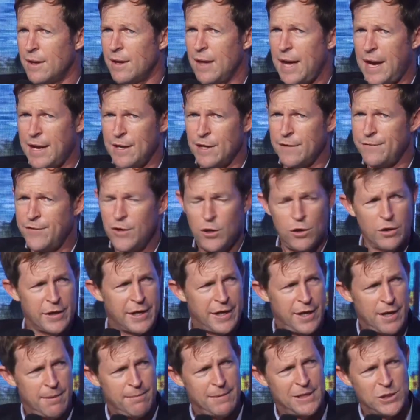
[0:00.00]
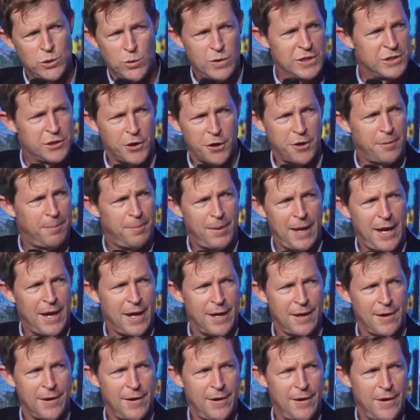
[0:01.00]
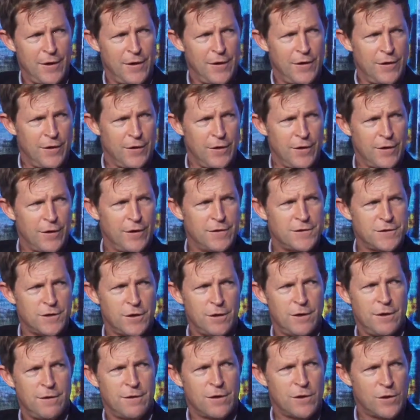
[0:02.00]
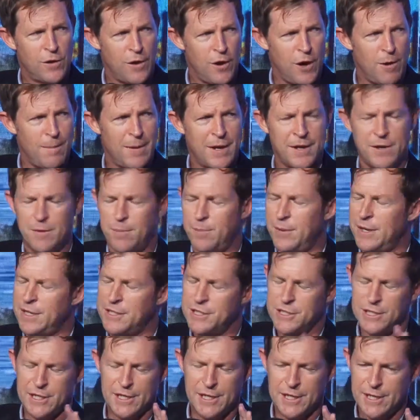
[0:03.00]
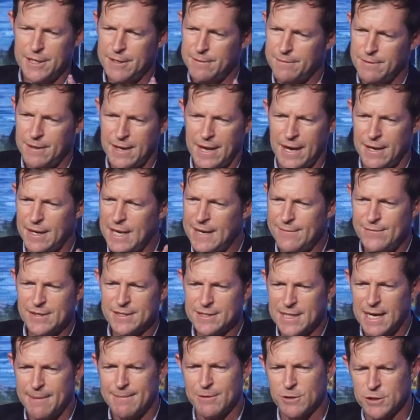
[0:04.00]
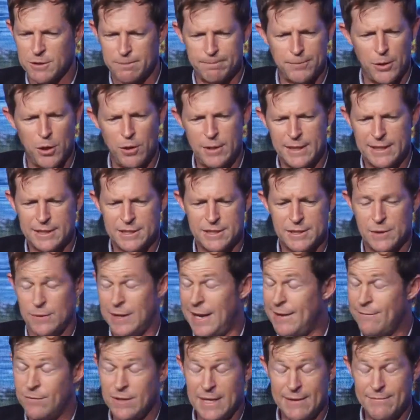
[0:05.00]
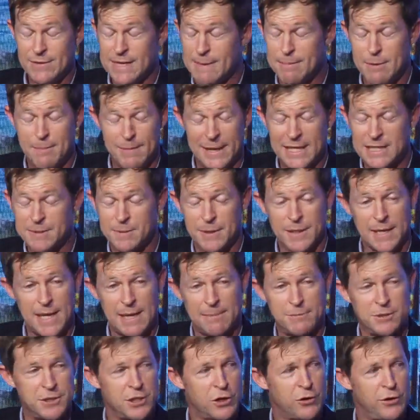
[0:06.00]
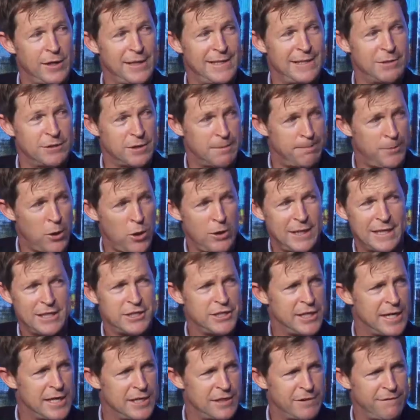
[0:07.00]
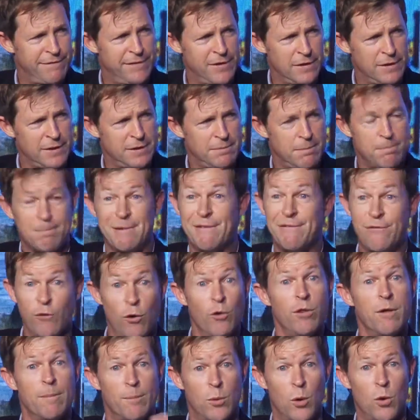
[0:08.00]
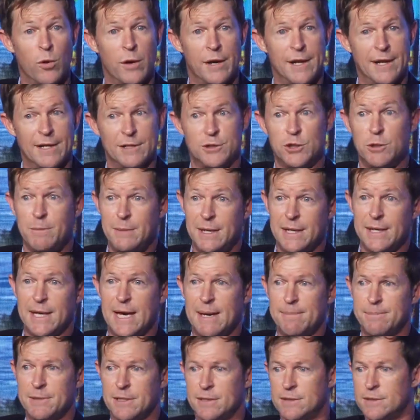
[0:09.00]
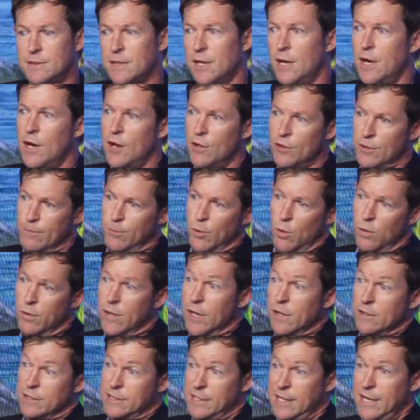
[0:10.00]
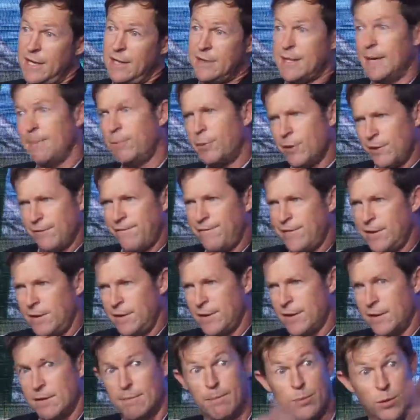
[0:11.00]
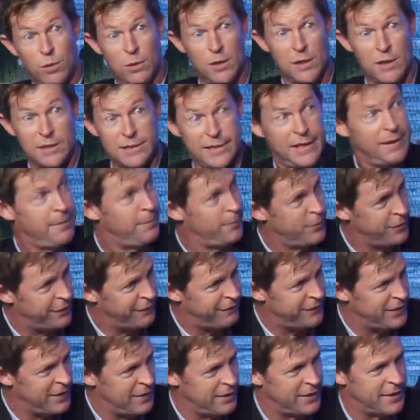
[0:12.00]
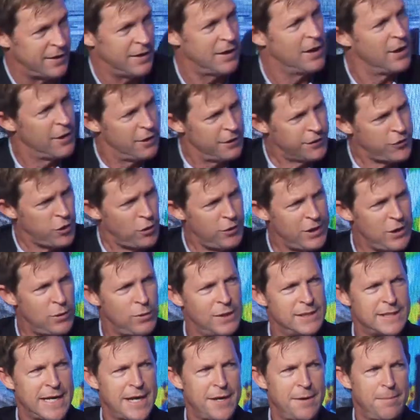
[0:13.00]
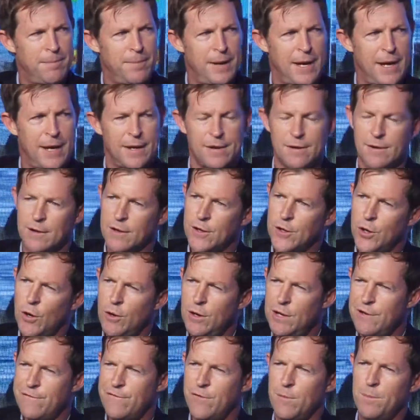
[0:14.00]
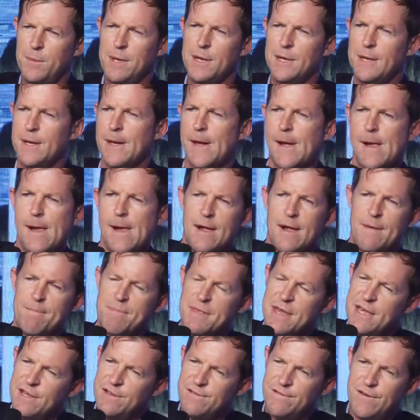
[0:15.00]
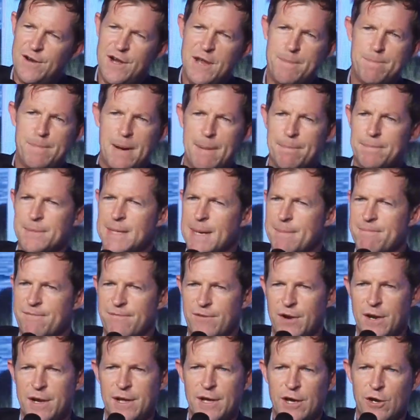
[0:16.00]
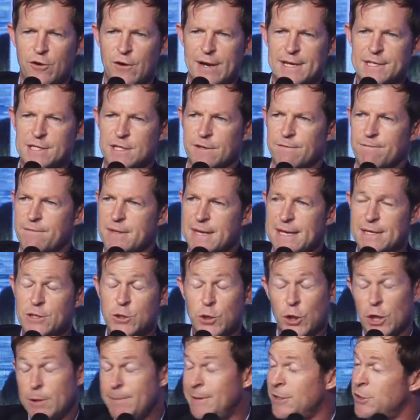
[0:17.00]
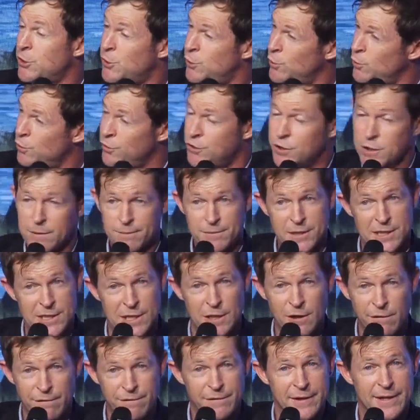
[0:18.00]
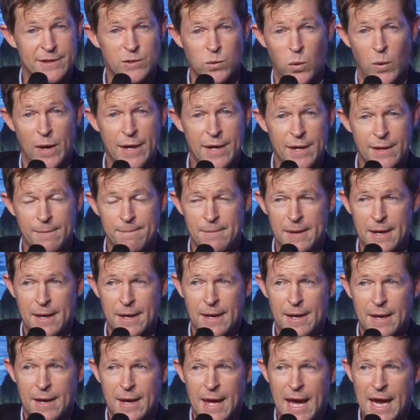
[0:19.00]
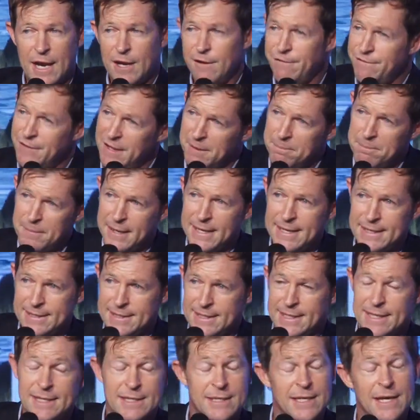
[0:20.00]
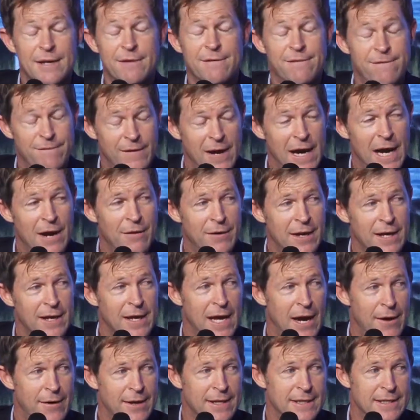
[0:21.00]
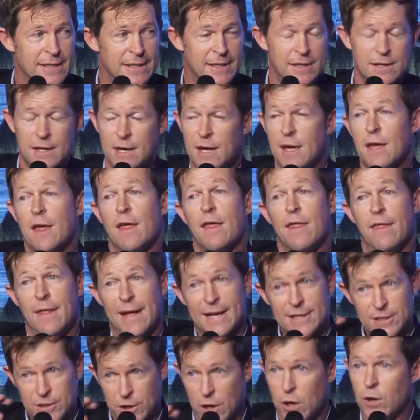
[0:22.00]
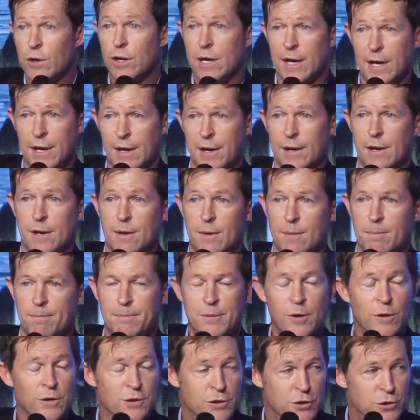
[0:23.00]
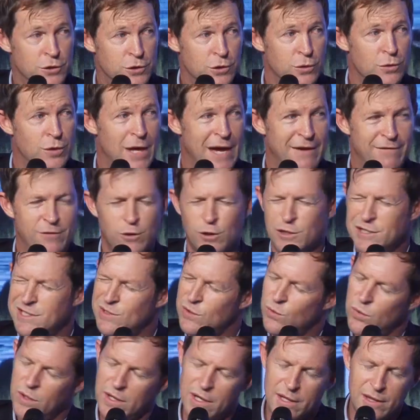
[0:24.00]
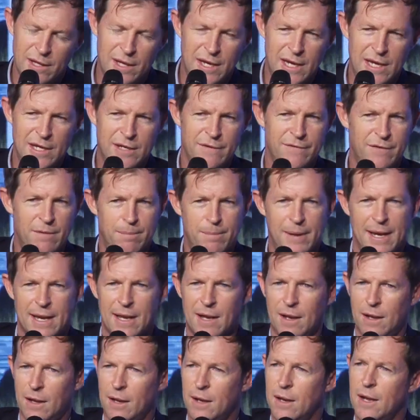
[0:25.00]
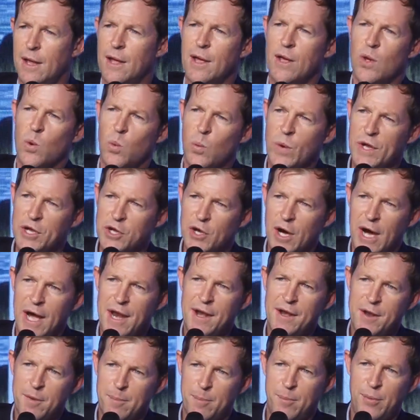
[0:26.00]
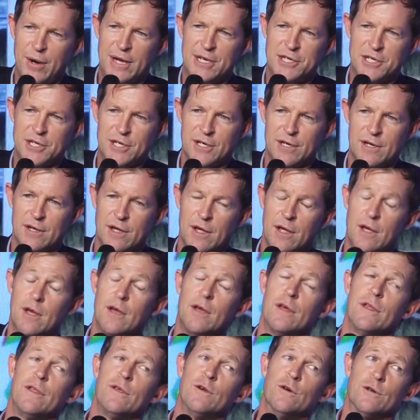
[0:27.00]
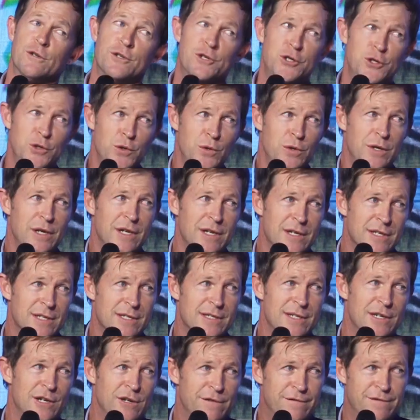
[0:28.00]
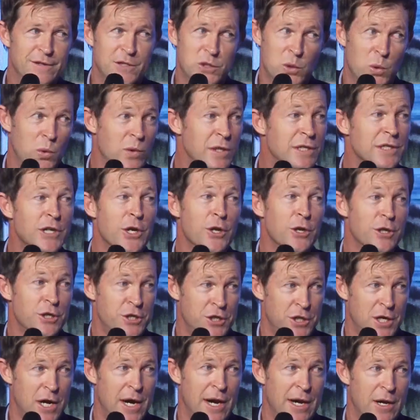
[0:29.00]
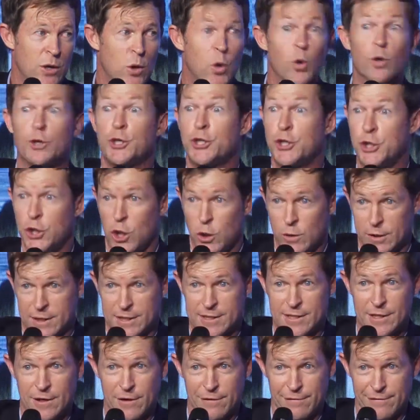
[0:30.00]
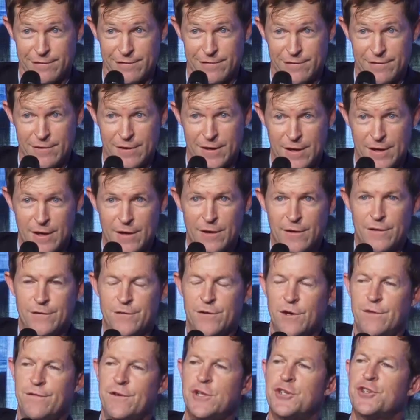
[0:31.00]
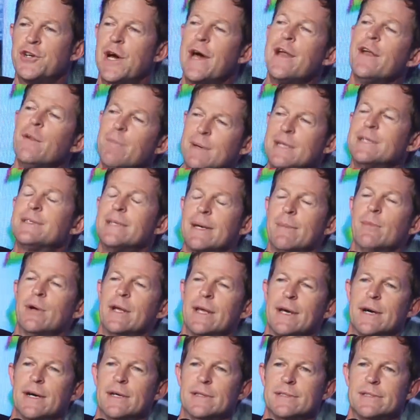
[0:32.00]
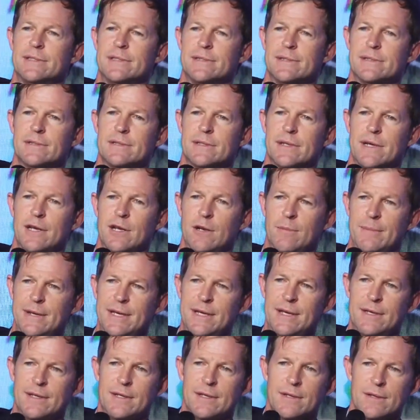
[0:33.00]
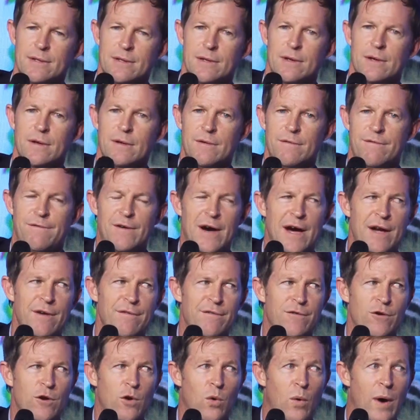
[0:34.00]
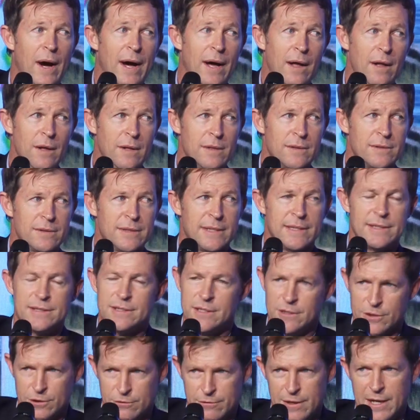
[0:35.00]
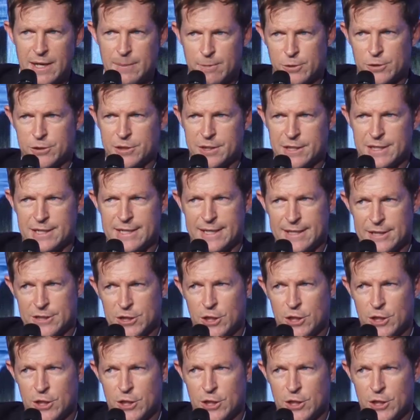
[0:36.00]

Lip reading: And if you look at him, he's always got a plan. Yeah. You know, so calm under pressure. And every time there was every time a batsman came to the crease, there was a bowling change, a fielding, before the ball got hit. Too many captains, the ball goes there, they put a fielder. Ball goes there, put a fielder. Dhoni always had a plan. Kohli, for me, he's very pumped up, very aggressive. He's got to be true to himself, that's one. And if that means he's that fiery character, that's okay. Because you do have to, because in the heat of the battle, when you're under pressure, your true inner self is always going to shine or show itself. So if you're trying to be somebody else, it'll be fine for a while until you really put to the test.